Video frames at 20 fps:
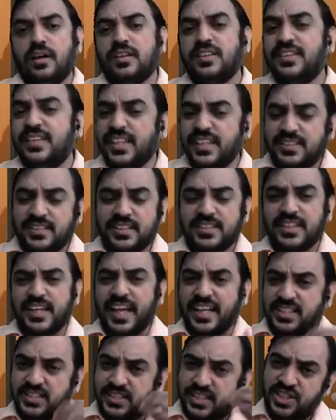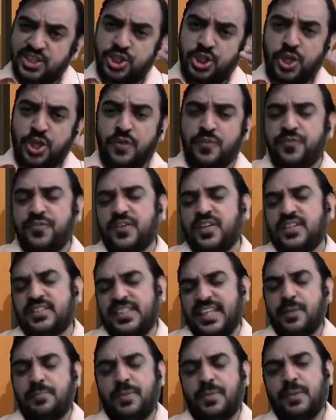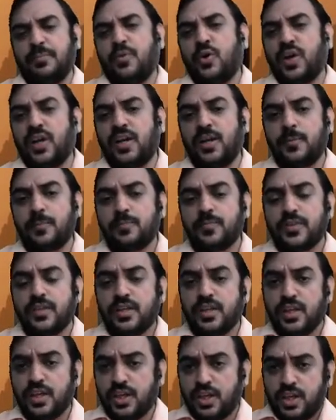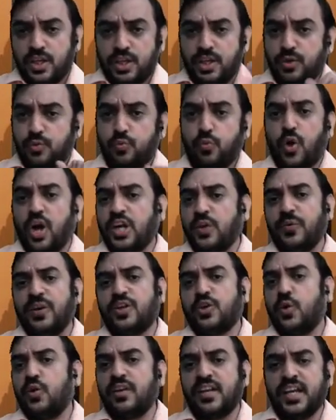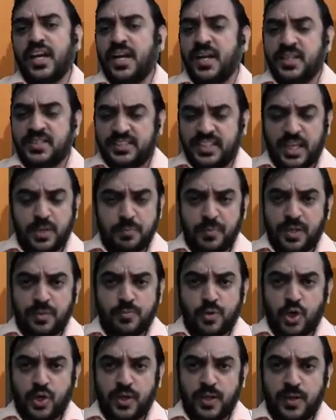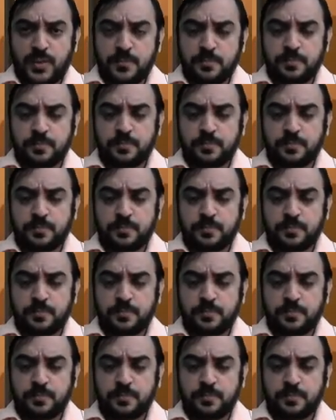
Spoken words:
This is an extension of CAPM model. What we told regarding CAPM model,